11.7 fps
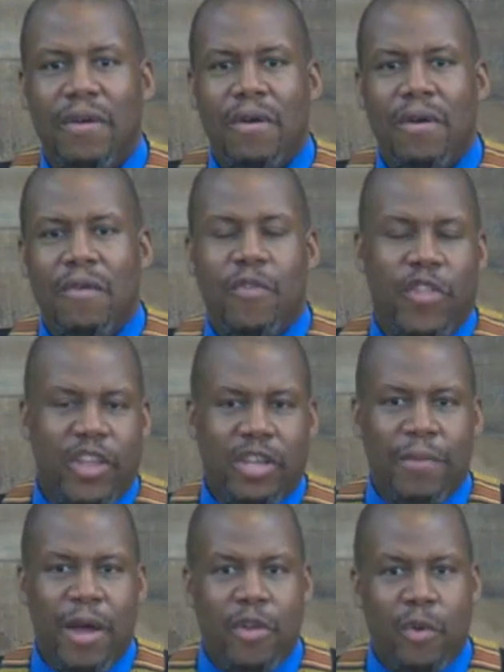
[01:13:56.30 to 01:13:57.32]
For this
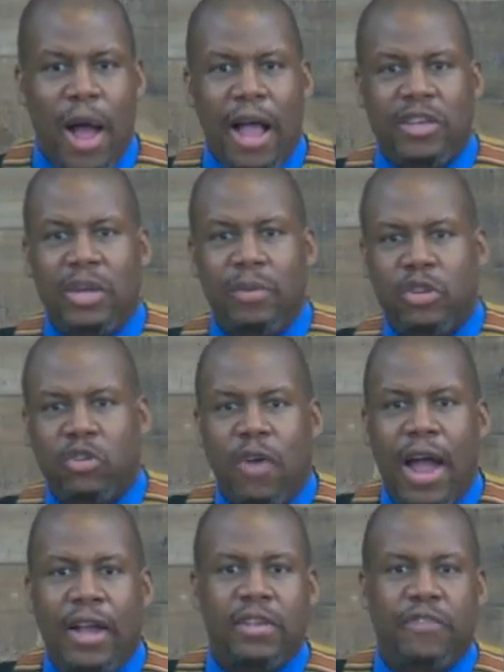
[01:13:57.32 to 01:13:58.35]
mother, while she was
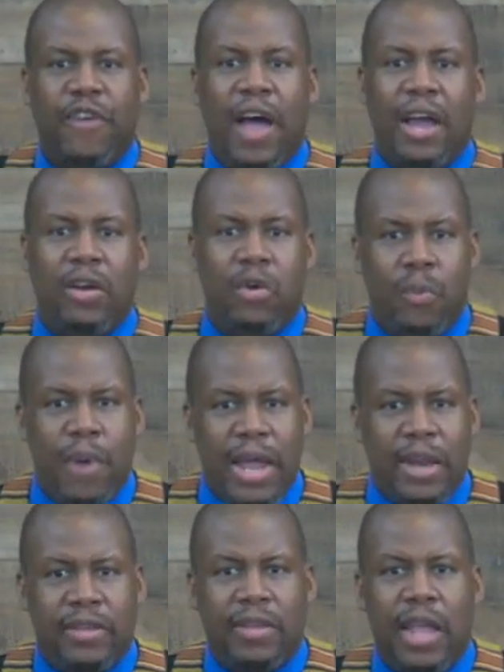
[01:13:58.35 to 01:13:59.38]
trying to find her way
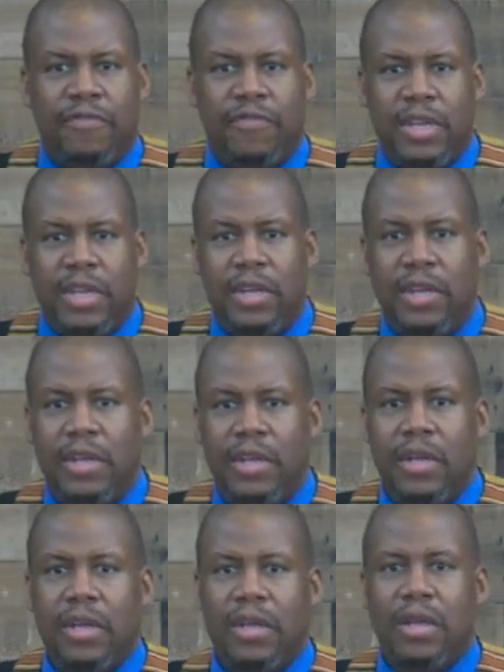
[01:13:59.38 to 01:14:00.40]
to safety,
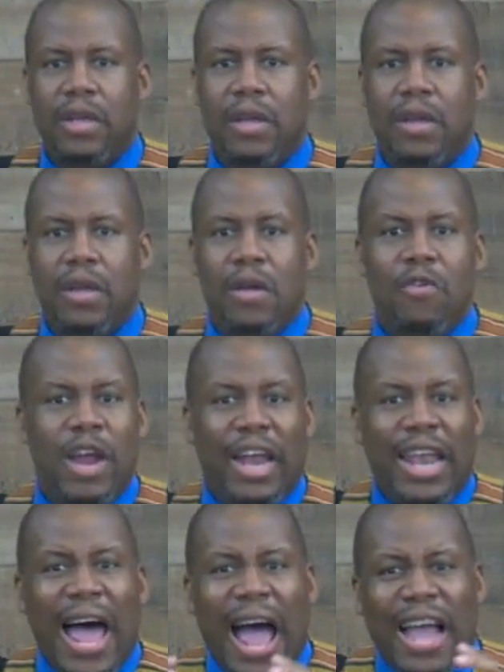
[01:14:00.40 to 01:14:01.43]

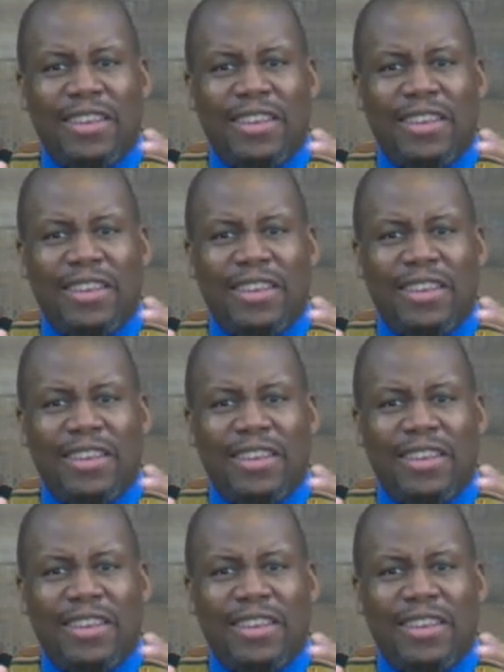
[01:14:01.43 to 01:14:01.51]
realized the